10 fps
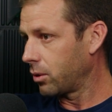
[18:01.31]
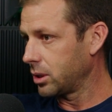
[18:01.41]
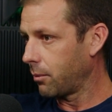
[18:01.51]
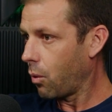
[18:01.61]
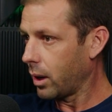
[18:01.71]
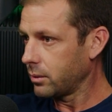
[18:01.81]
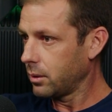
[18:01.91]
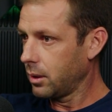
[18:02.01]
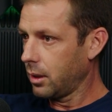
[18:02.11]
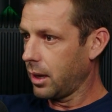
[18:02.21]
is number one,
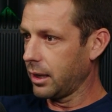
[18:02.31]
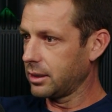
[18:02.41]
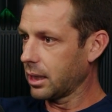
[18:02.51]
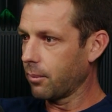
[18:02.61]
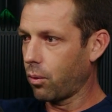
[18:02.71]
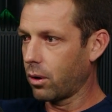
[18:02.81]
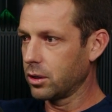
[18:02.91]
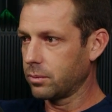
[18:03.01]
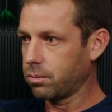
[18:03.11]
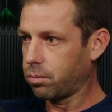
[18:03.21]
and Singapore
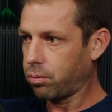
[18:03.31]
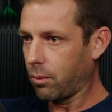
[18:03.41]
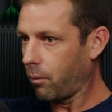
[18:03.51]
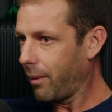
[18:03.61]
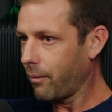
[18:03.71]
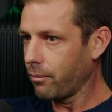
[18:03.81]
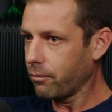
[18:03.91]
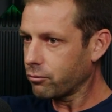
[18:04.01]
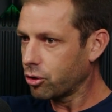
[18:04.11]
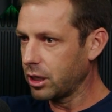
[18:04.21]
has
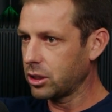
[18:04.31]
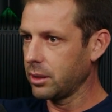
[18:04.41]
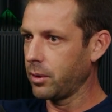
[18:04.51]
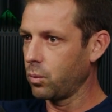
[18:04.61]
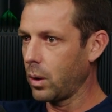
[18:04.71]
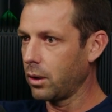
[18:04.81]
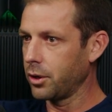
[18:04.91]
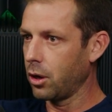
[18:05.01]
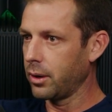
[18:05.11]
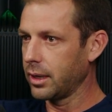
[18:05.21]
traditionally been well
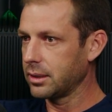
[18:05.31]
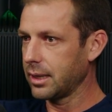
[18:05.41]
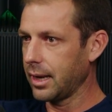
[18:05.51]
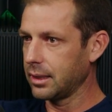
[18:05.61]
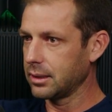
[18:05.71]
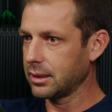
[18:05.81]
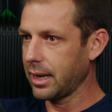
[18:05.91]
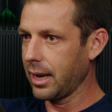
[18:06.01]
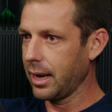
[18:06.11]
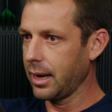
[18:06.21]
known as
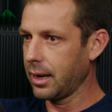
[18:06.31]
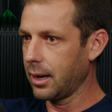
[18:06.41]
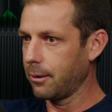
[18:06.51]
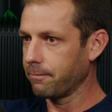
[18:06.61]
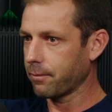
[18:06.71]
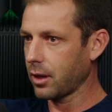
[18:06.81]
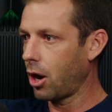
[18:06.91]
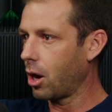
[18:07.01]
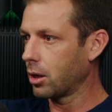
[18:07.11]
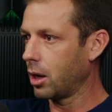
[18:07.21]
a
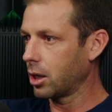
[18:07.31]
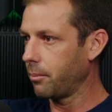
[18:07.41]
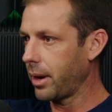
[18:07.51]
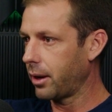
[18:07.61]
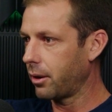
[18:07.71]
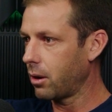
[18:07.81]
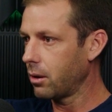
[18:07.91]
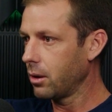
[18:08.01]
Hong Kong competitor.